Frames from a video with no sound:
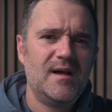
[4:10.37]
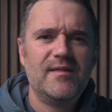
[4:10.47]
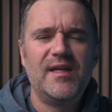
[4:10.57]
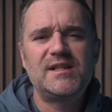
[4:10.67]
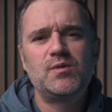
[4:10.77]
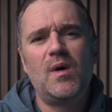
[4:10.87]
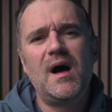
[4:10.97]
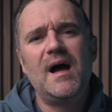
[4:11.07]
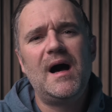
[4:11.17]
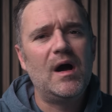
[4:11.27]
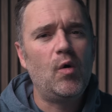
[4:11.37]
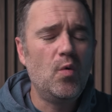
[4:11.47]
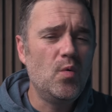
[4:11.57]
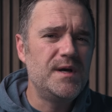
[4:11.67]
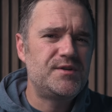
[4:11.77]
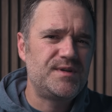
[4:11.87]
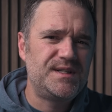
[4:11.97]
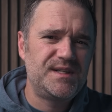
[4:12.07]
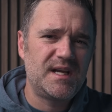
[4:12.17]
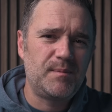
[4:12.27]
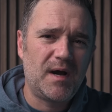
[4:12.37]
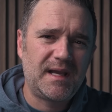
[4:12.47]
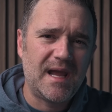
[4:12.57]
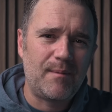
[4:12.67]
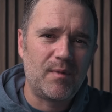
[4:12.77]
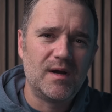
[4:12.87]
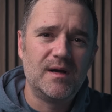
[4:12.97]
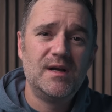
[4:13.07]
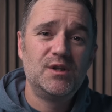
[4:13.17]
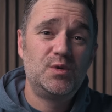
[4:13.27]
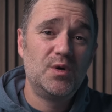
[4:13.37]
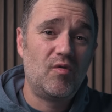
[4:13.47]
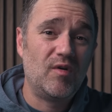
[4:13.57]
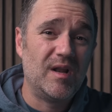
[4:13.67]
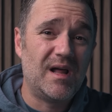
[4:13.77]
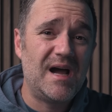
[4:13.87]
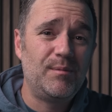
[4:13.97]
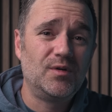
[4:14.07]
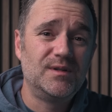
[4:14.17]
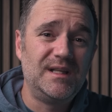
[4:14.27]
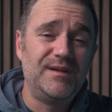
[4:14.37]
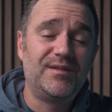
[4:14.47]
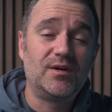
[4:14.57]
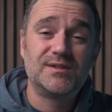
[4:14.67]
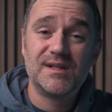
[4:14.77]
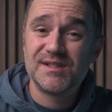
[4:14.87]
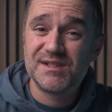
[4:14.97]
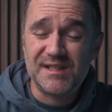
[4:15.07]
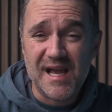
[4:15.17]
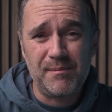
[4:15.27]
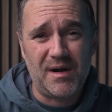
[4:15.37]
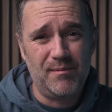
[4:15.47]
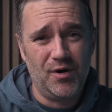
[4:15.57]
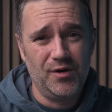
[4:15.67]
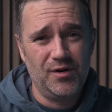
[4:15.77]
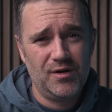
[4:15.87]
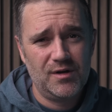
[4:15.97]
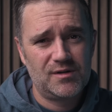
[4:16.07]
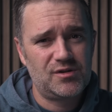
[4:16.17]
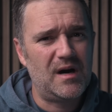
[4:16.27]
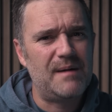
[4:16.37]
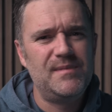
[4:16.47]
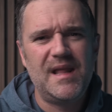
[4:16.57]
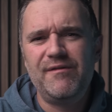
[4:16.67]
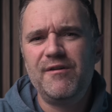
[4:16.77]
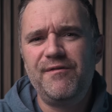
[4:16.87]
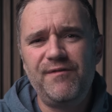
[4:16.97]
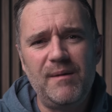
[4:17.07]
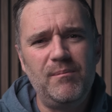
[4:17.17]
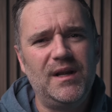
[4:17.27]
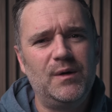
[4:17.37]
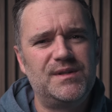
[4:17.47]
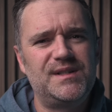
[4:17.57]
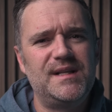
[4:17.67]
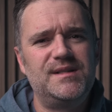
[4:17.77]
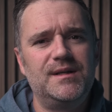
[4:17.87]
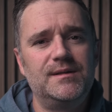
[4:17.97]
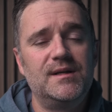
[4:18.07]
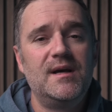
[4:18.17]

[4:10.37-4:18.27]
That's why I always reset my camera to a reliable default standby mode, so I'm never fumbling with settings